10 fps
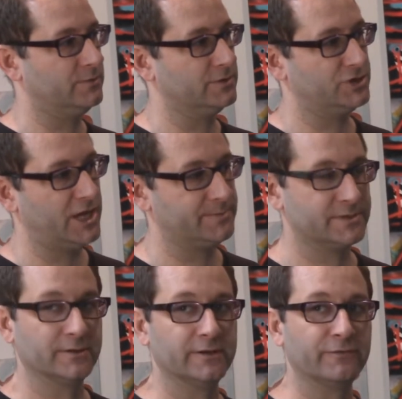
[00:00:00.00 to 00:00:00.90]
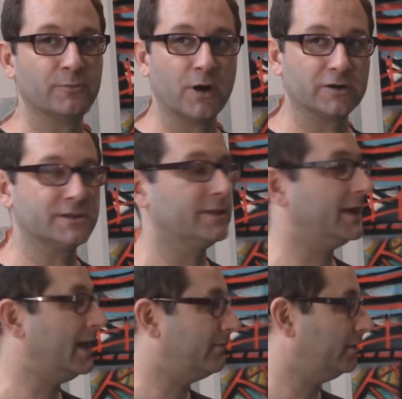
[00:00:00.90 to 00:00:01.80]
to the shapes and the different marks on
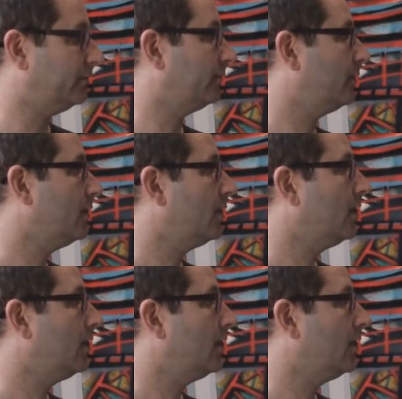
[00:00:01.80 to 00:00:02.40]
the canvas.